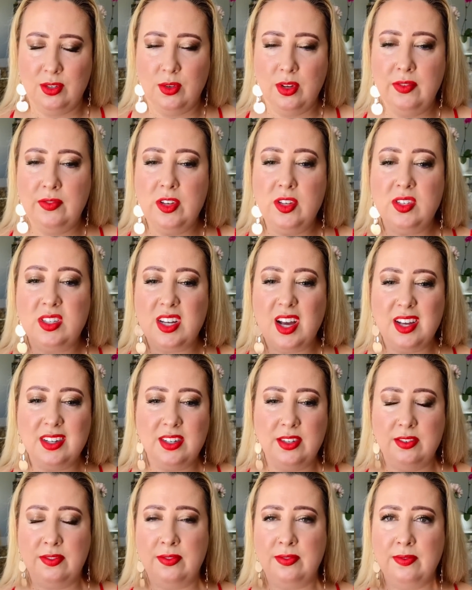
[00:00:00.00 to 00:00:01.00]
If you start
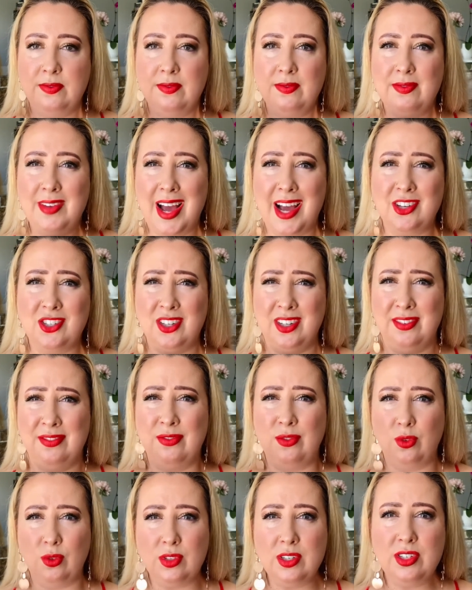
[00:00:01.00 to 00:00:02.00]
to actually
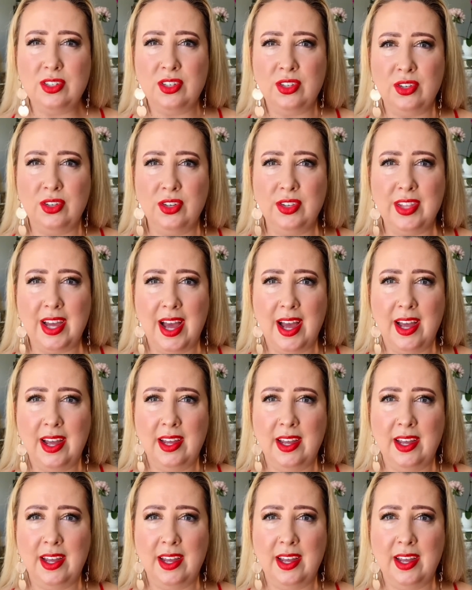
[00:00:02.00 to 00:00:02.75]
fall into that